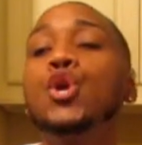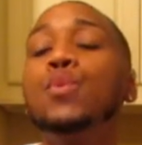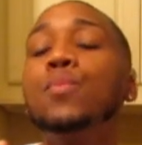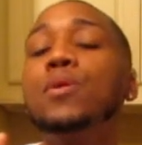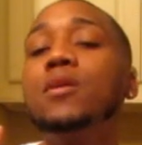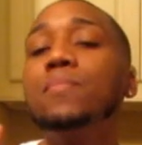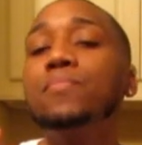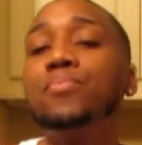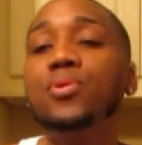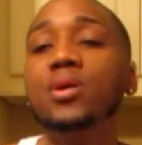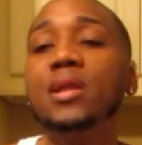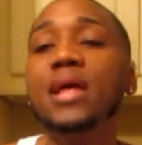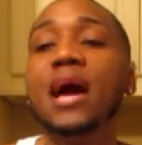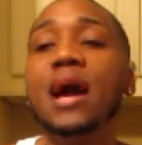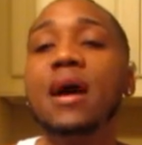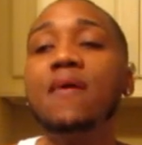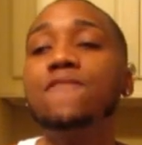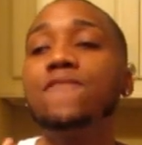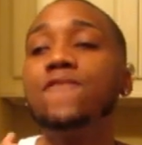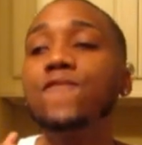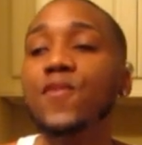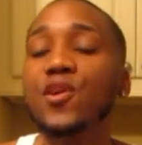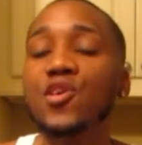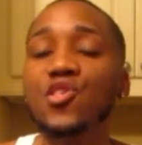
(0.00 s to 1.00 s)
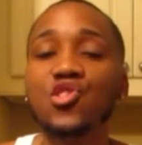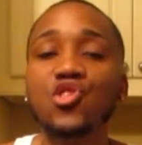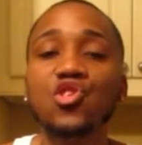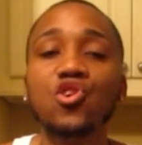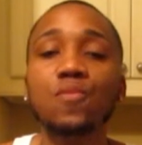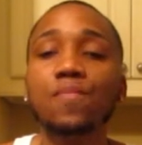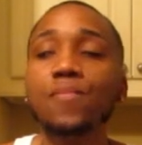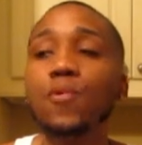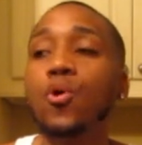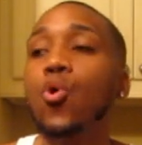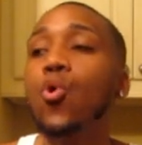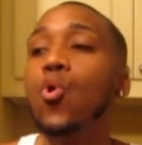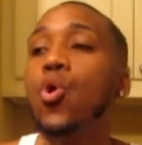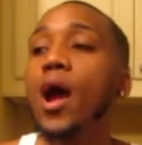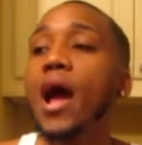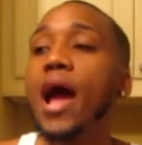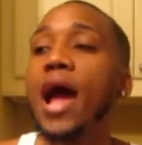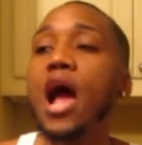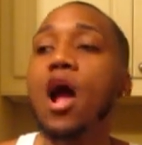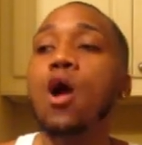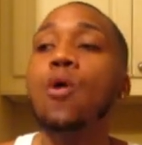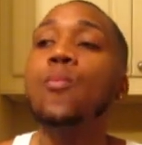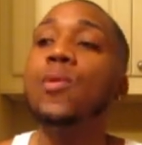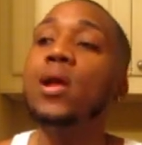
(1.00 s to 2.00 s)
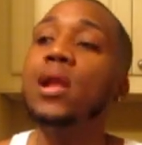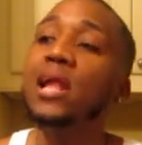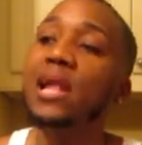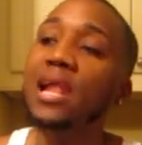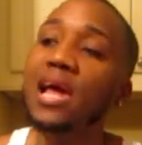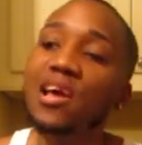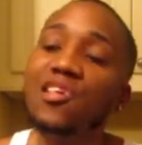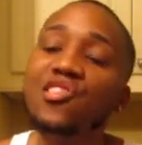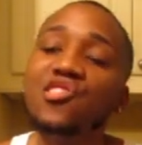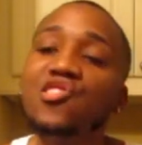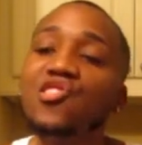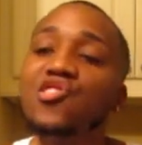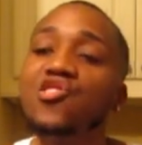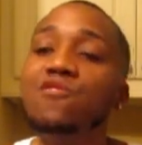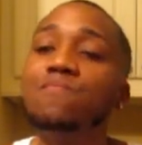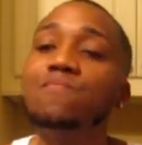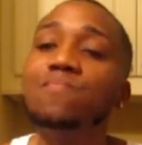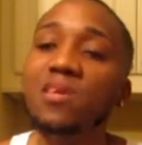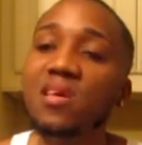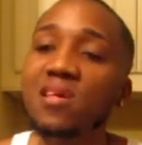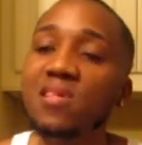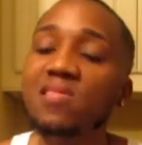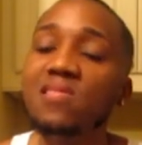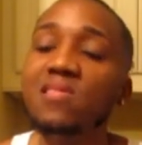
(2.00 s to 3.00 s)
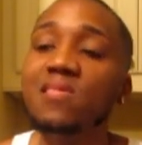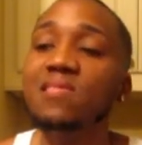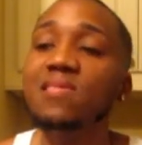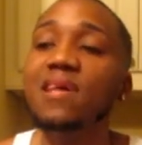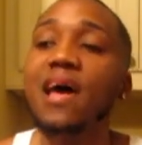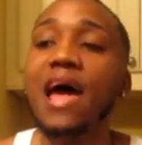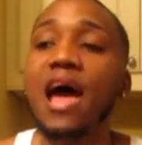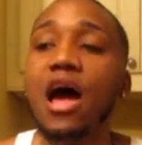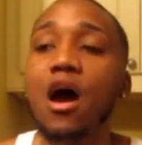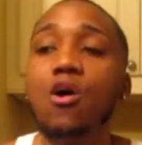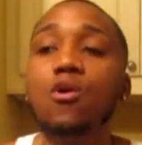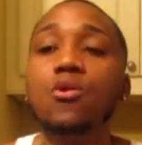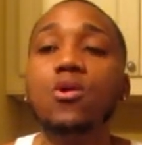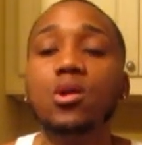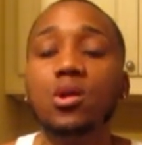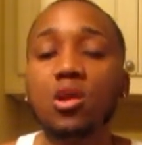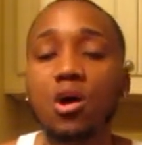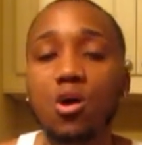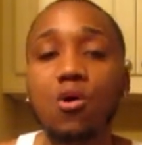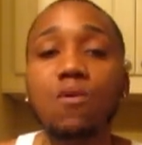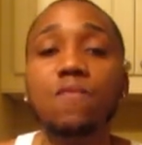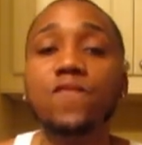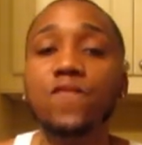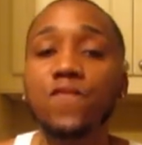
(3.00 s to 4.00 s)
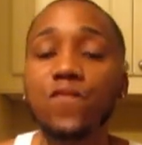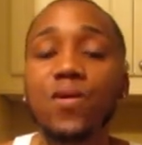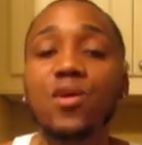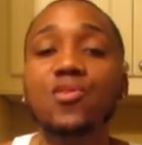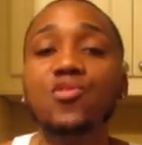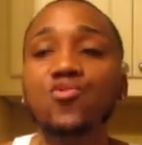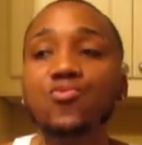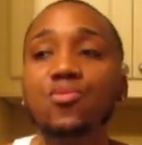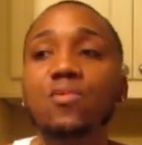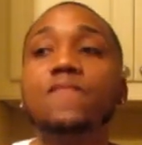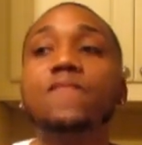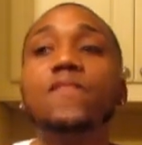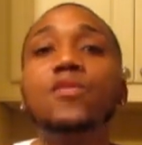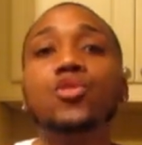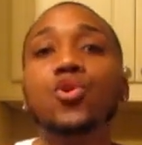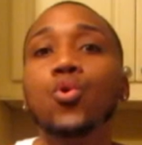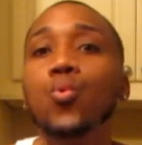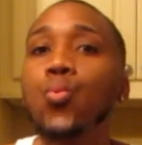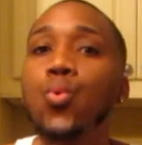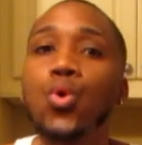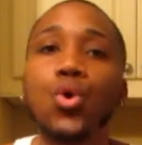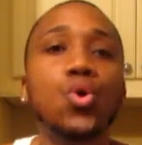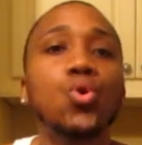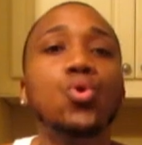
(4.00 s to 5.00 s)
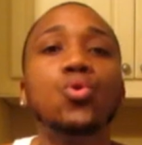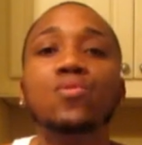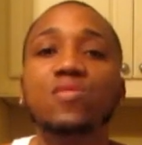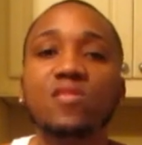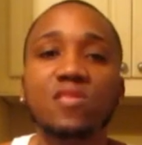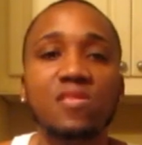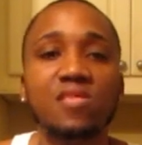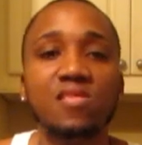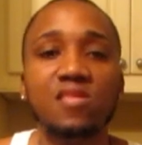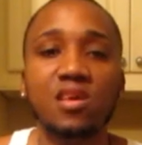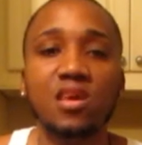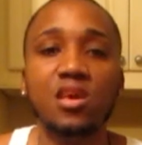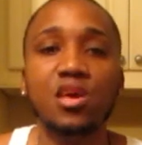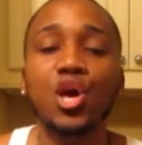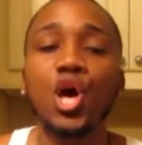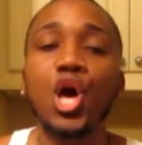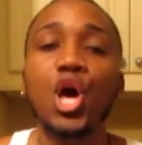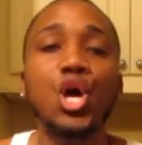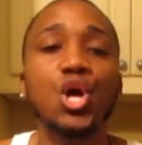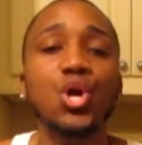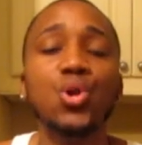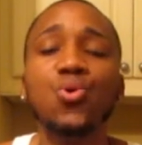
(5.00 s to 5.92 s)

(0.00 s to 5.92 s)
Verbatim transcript: You want to put our friendship or our relationship business out on Front Street for the world to see.